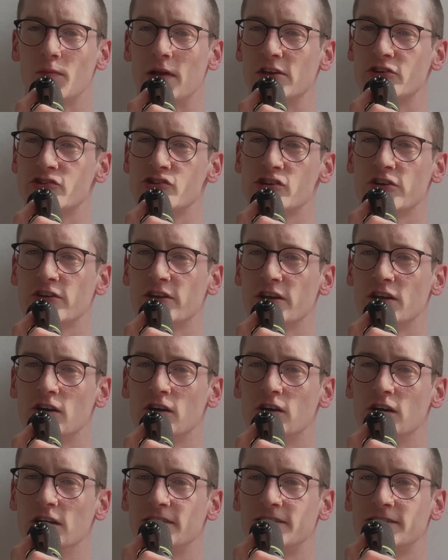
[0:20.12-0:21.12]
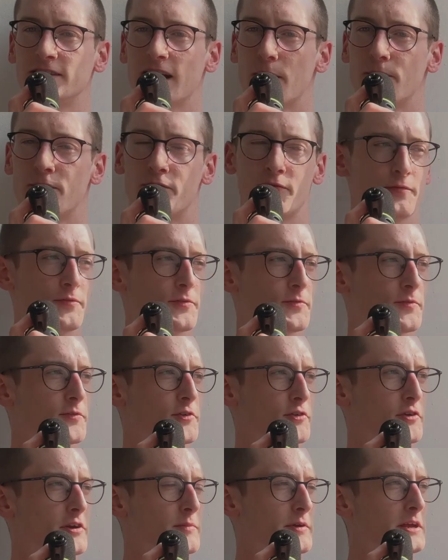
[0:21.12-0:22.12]
Algerian guy stabbed
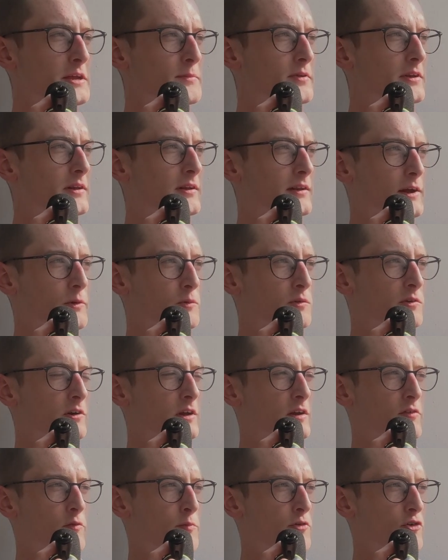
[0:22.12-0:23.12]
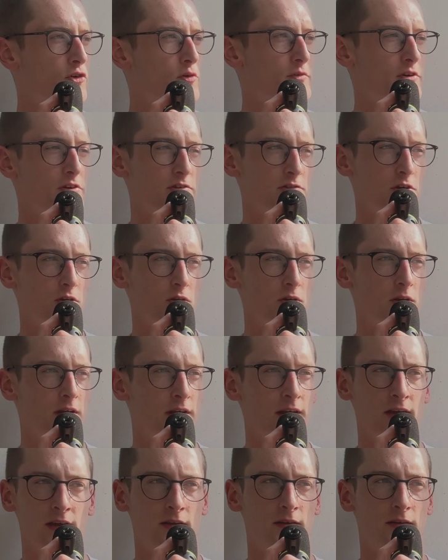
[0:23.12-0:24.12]
three people outside of a primary school
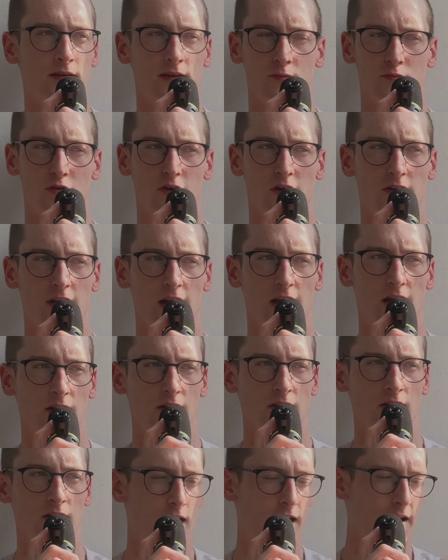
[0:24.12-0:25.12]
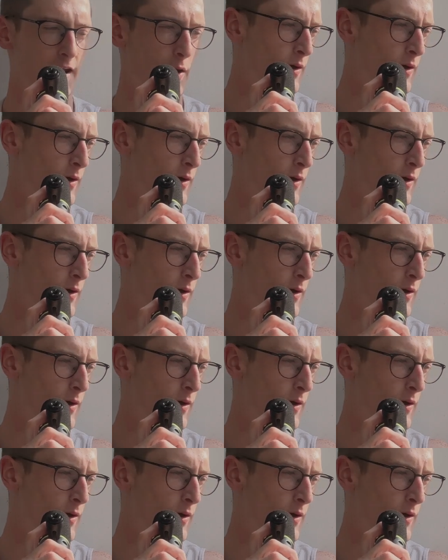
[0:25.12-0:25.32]
in broad daylight. And now,